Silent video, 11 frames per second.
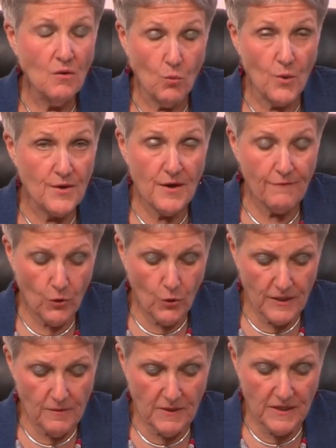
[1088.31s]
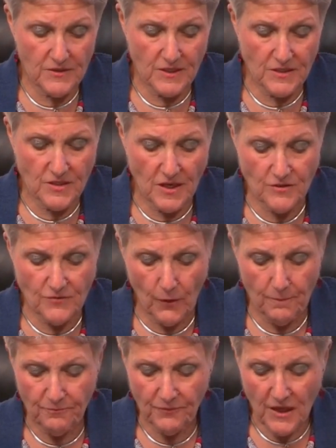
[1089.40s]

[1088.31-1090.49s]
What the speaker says: we're never going to be as successful.